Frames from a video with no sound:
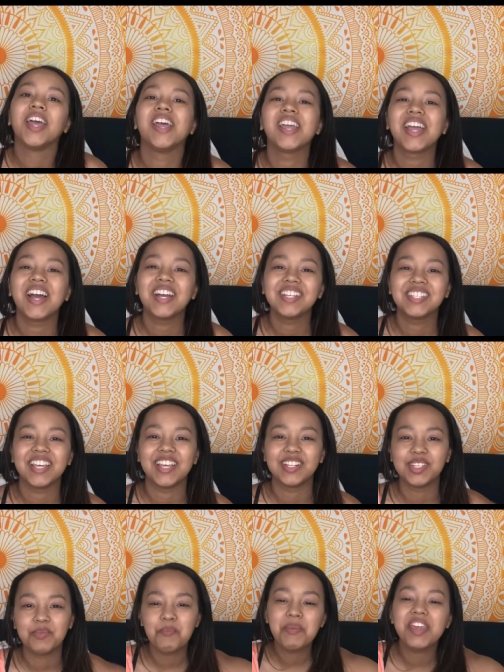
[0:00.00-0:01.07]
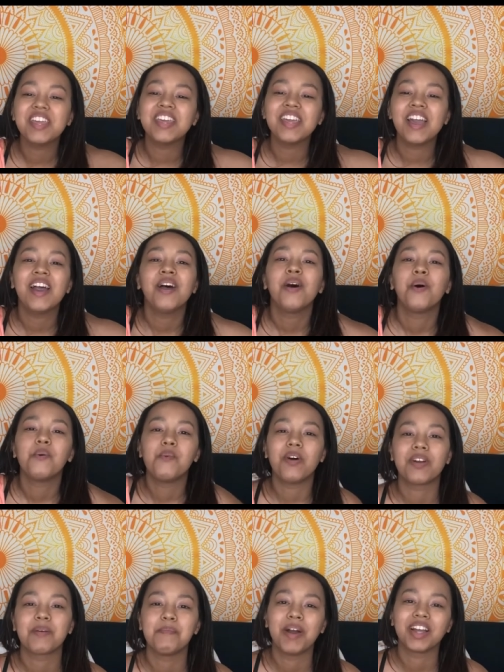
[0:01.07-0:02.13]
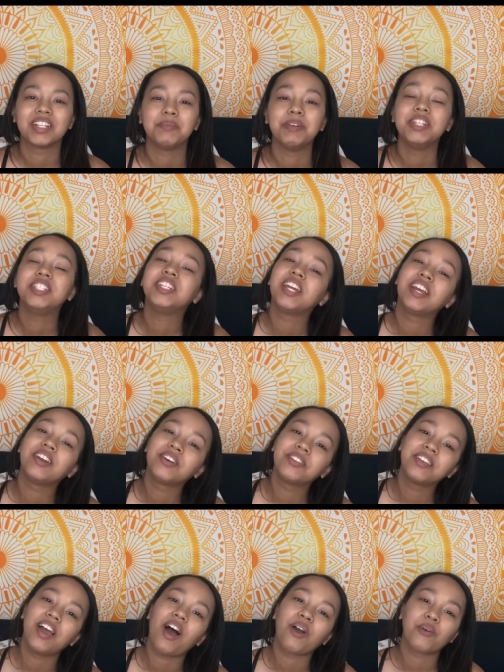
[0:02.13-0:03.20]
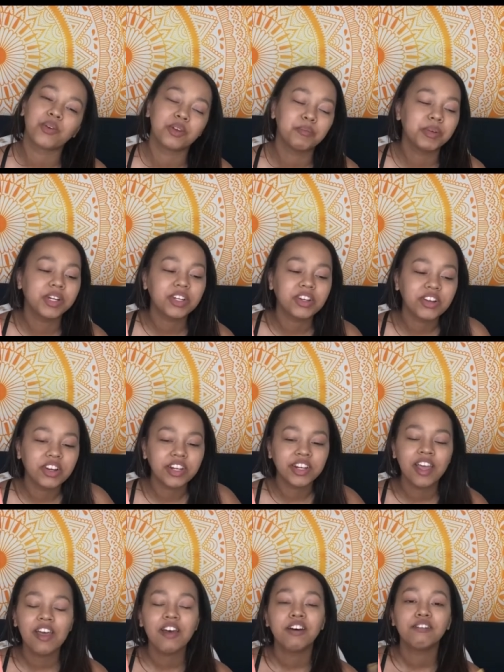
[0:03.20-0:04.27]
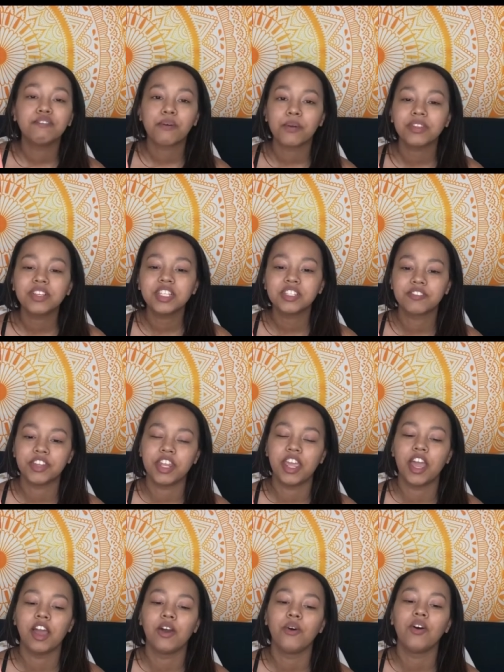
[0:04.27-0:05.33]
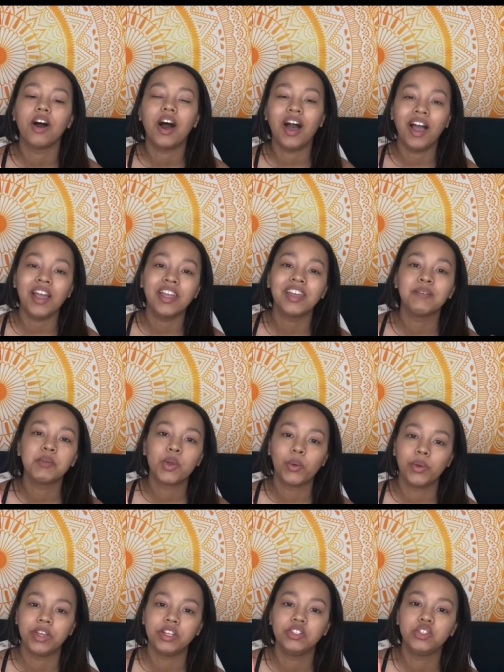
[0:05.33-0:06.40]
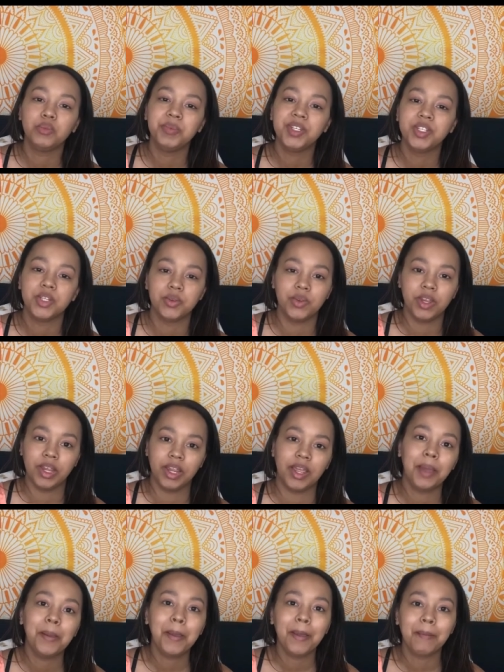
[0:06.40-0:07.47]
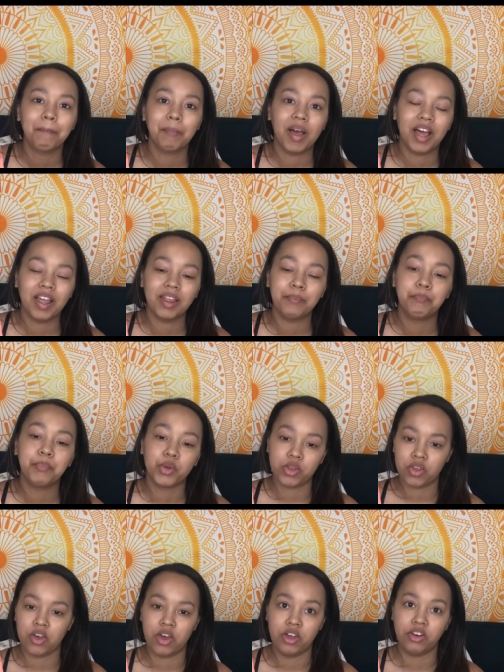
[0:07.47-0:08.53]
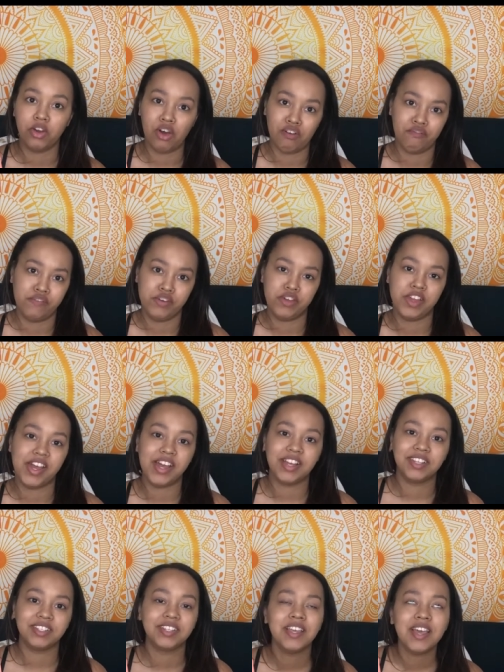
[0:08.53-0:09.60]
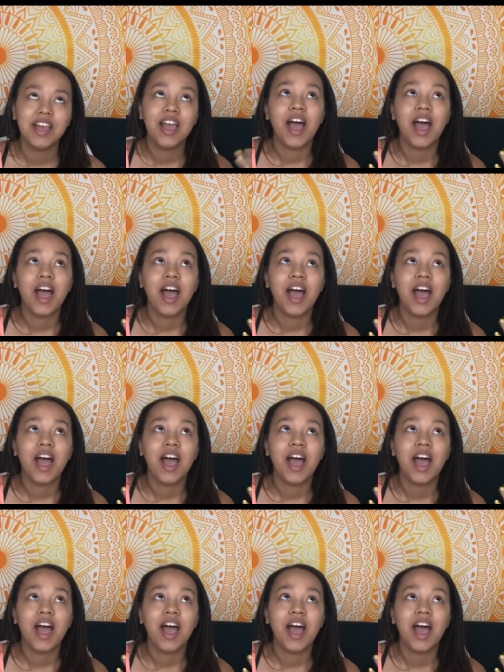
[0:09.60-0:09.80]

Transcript: Hey guys, it's me. Welcome back to my channel, The Awkward Book Nerd. For this video, I am going to be doing my BookCon haul for you guys.